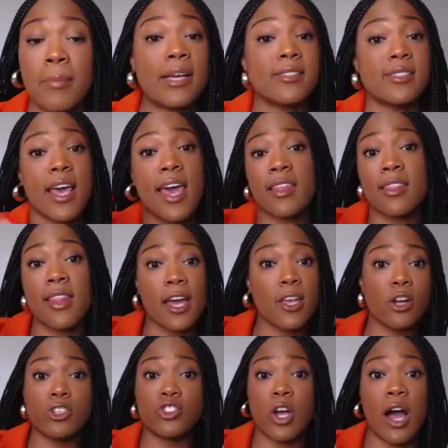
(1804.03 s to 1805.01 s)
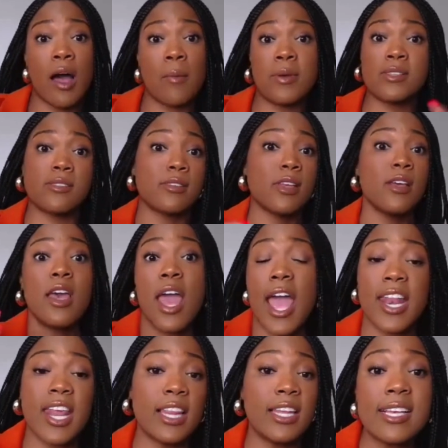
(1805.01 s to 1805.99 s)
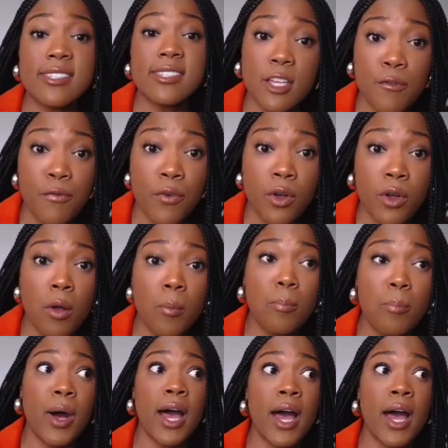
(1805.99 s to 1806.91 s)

And I'm not saying that your job is any less difficult,